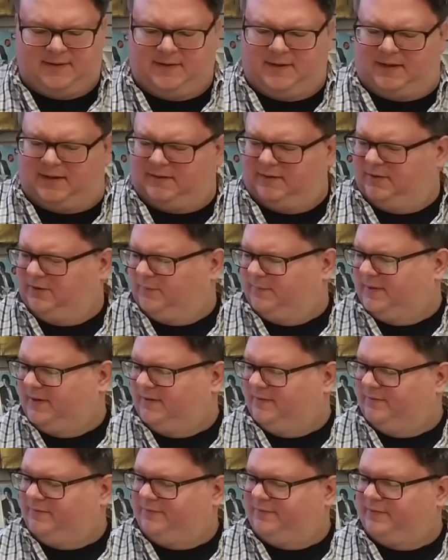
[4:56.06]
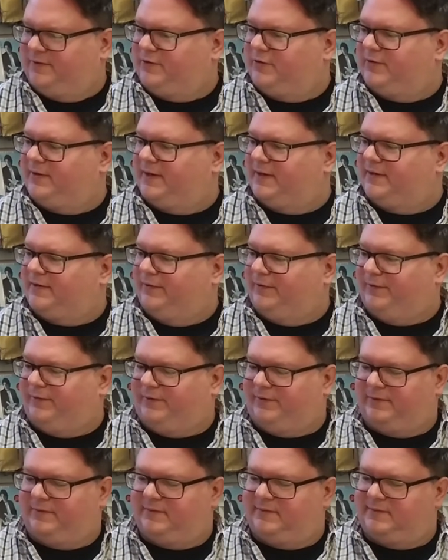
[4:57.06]
a little bit of
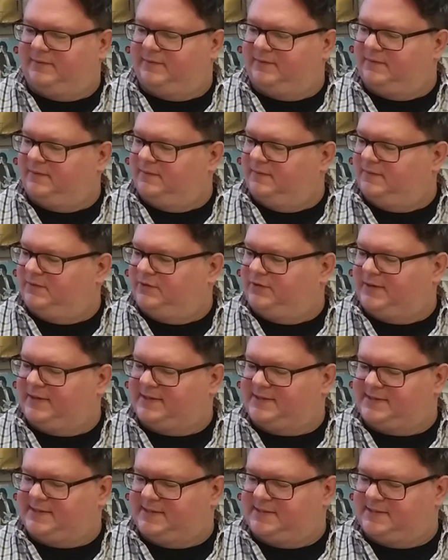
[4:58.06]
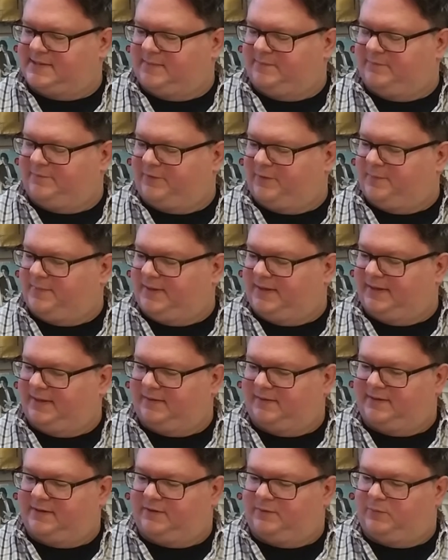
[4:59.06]
critical criticism for being a
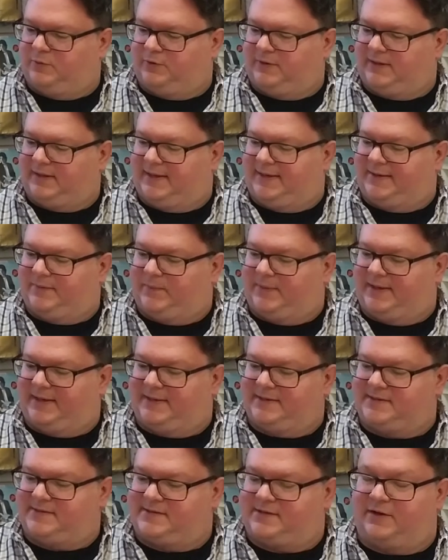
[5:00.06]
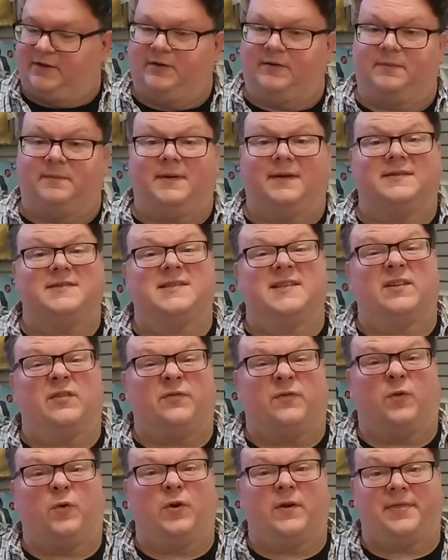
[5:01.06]
little more lightweight. So it's their
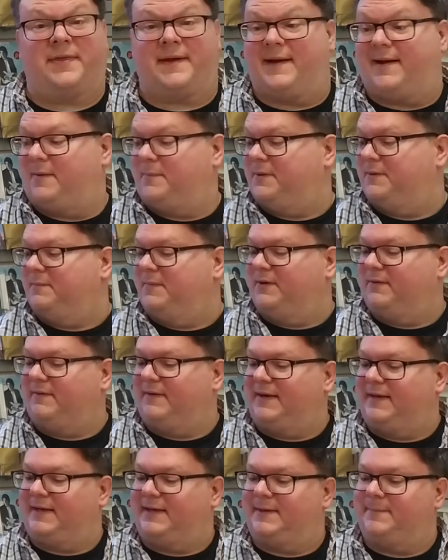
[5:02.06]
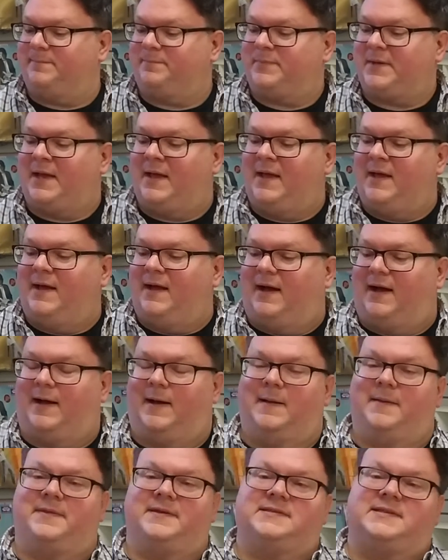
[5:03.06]
fourth album already.
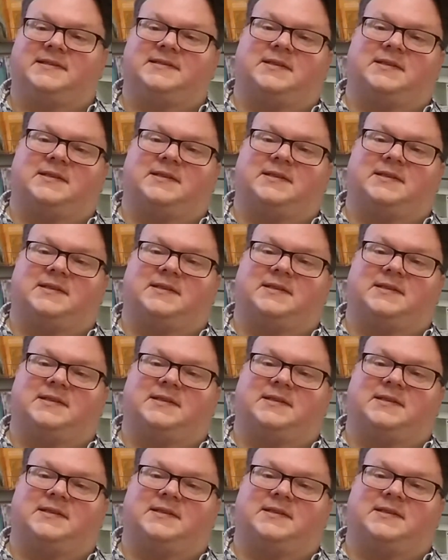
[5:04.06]
Uh, this is